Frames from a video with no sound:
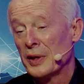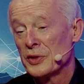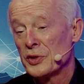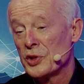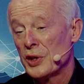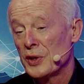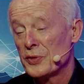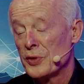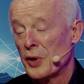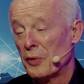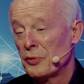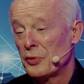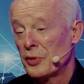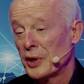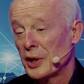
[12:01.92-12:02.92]
that she's
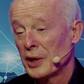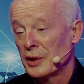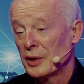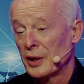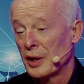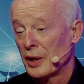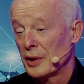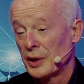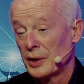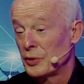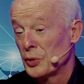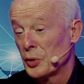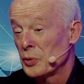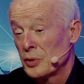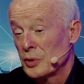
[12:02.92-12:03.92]
offering.
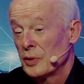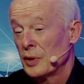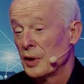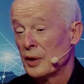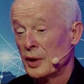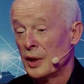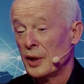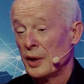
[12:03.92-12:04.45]
It took